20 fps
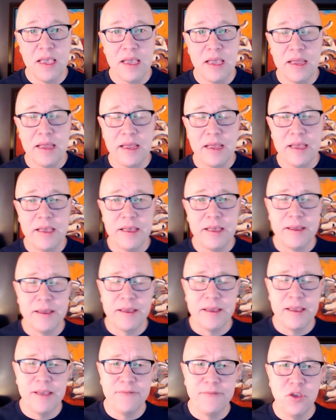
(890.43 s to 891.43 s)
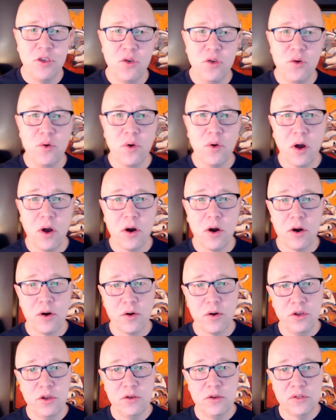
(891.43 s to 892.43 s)
If you are
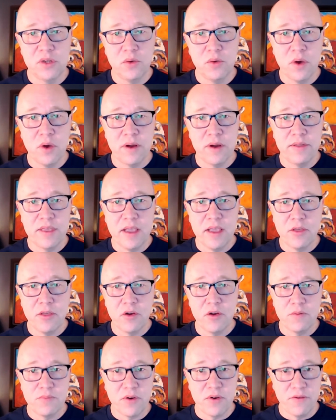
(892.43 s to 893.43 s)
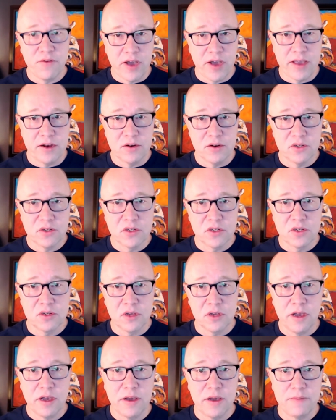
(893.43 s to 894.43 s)
using one of the other providers,
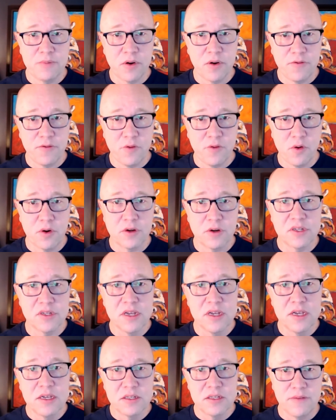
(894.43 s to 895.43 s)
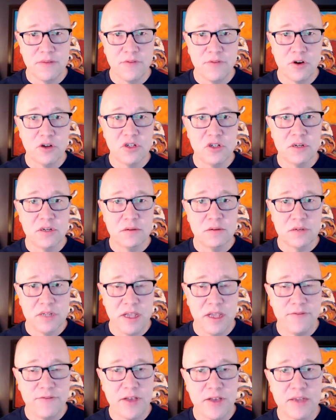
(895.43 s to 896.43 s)
Perforce, Subversion,
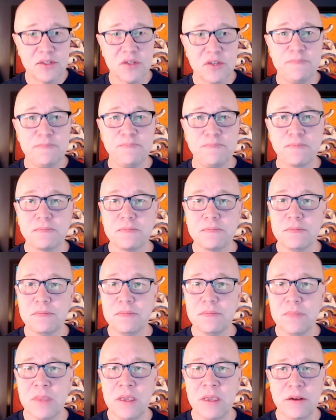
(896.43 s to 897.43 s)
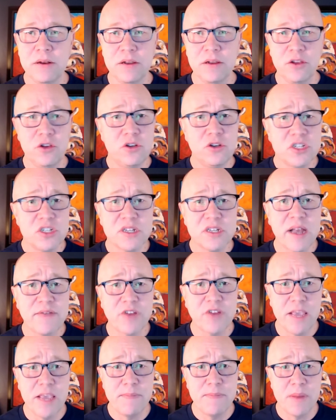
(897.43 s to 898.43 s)
TFS, you just have
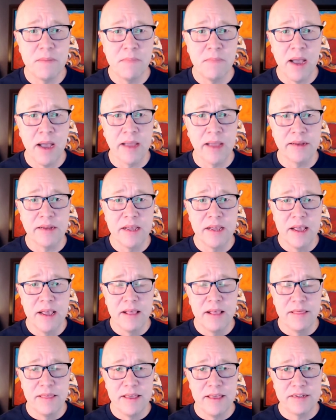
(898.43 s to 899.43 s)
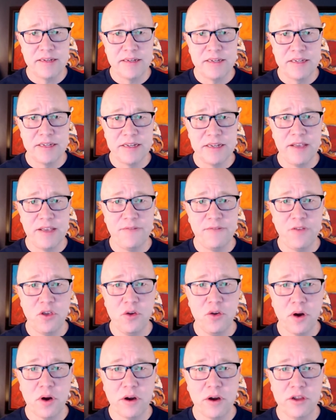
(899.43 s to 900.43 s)
to keep in mind that if
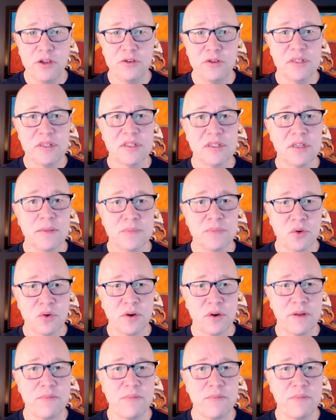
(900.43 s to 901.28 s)
you are using some sort of